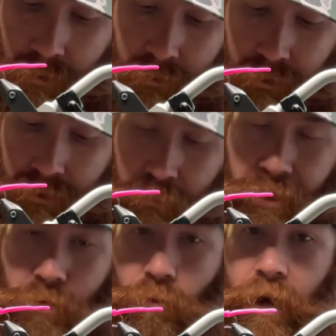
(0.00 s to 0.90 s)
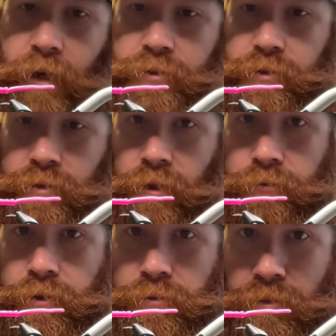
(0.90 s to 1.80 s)
It's been a while since
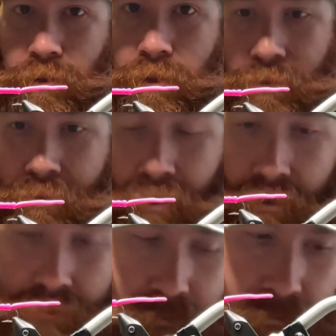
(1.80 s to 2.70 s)
I've used this, so